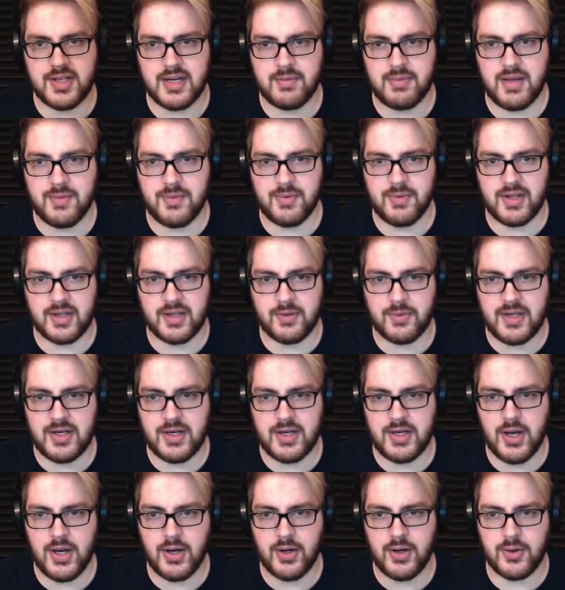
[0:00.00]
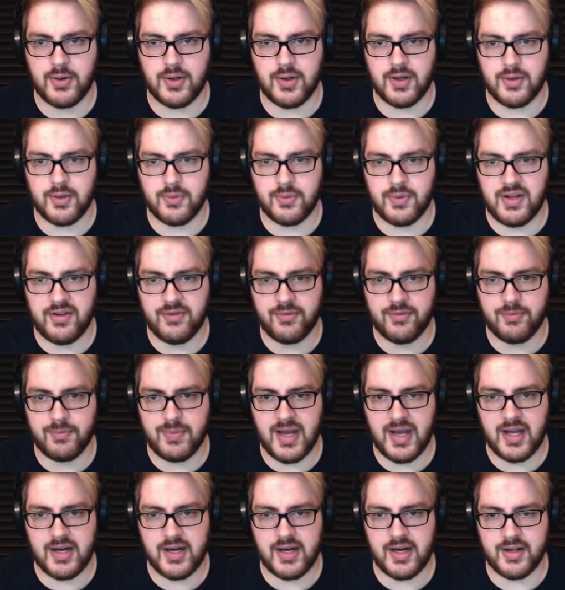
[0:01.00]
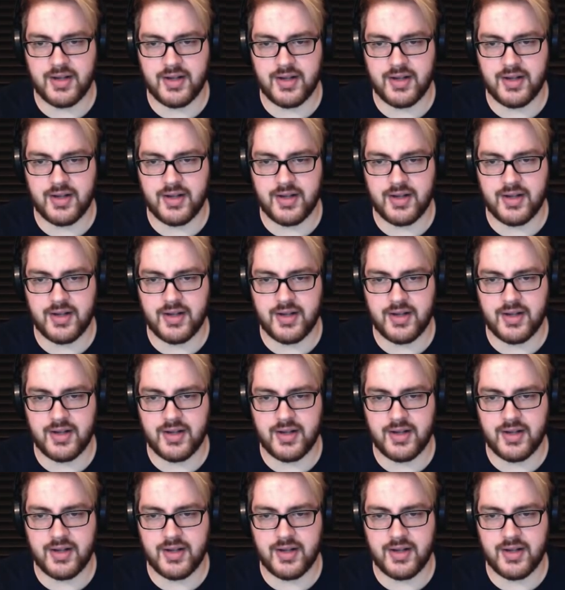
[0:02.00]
people. Like, we know, we've been on the